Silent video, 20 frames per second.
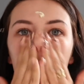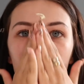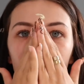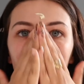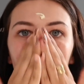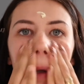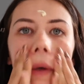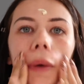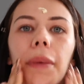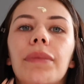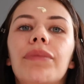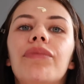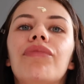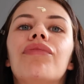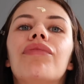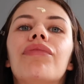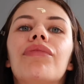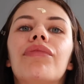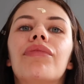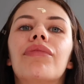But
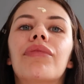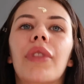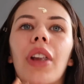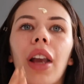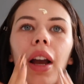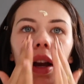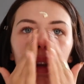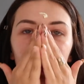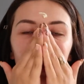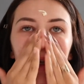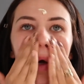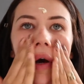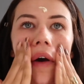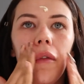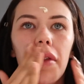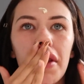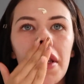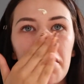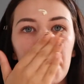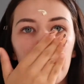I still
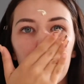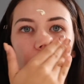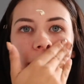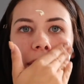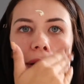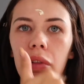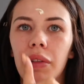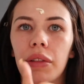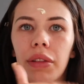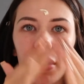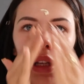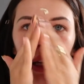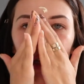have this bruise.